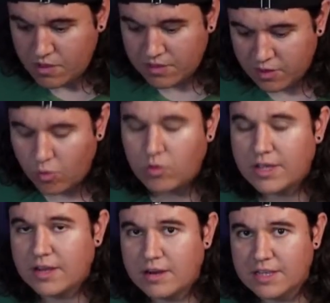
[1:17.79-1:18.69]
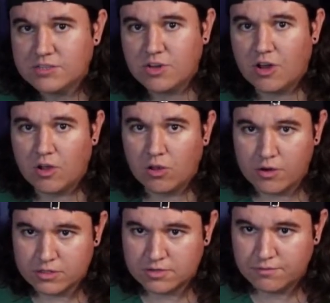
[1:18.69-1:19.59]
you will get in stock
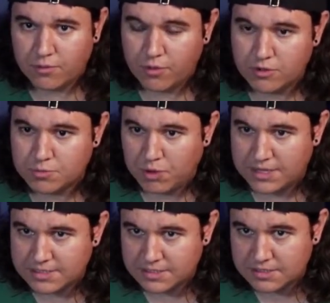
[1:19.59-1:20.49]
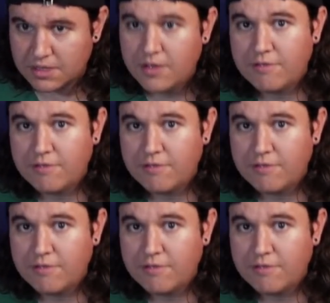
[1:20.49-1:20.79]
alerts for those places